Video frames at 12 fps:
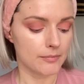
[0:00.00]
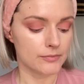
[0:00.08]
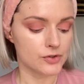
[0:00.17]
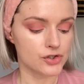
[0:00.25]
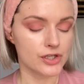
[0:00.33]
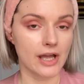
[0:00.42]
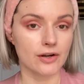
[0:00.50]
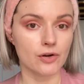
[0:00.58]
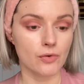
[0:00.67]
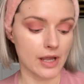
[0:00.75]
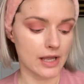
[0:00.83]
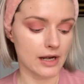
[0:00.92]

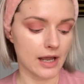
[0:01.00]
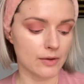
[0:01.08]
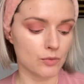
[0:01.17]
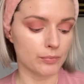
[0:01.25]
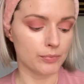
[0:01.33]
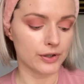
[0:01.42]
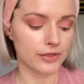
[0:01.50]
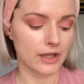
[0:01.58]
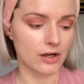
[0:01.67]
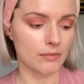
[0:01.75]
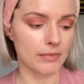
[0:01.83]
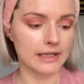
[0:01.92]
shadow, and I will put that
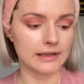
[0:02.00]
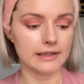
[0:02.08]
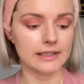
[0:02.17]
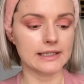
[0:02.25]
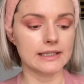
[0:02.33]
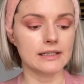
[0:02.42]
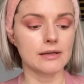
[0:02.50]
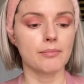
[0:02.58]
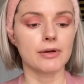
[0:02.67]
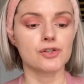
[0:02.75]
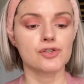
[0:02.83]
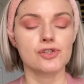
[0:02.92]
on my lid,
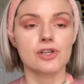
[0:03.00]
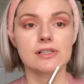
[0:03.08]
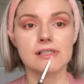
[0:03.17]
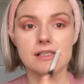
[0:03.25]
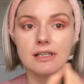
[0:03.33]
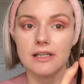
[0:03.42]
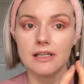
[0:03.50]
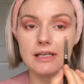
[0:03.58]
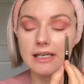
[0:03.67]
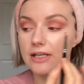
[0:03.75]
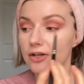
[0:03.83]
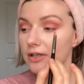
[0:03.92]
but just
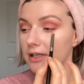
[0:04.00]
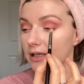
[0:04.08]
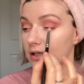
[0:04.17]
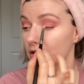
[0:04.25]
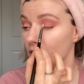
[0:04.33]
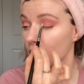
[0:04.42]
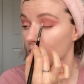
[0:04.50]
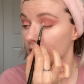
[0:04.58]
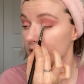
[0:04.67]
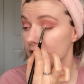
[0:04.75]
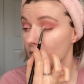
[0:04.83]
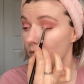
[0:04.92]
near the inner corner,
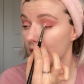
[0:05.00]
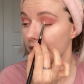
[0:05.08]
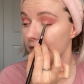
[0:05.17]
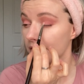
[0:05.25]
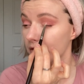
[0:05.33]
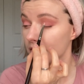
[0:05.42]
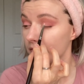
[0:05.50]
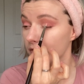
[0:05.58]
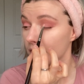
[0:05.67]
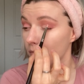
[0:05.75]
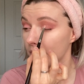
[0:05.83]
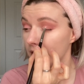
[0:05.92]
so 1/3 of
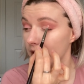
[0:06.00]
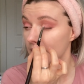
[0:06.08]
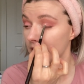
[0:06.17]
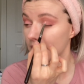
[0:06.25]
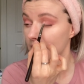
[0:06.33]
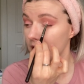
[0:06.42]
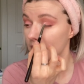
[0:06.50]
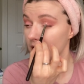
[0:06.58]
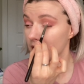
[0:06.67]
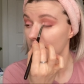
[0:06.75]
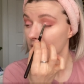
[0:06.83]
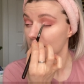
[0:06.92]
the way in
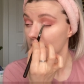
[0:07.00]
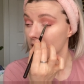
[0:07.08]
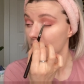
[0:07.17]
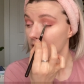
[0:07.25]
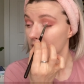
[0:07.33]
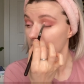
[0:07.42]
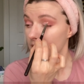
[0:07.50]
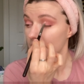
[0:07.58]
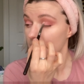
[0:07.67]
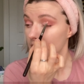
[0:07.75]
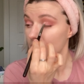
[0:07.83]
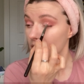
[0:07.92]
the
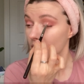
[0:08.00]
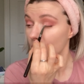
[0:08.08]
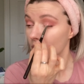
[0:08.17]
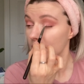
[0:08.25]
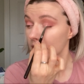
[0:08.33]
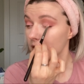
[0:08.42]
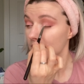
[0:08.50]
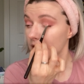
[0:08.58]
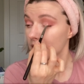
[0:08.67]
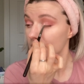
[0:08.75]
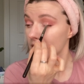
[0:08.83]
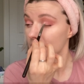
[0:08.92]
inner corner
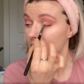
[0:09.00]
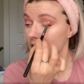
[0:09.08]
here.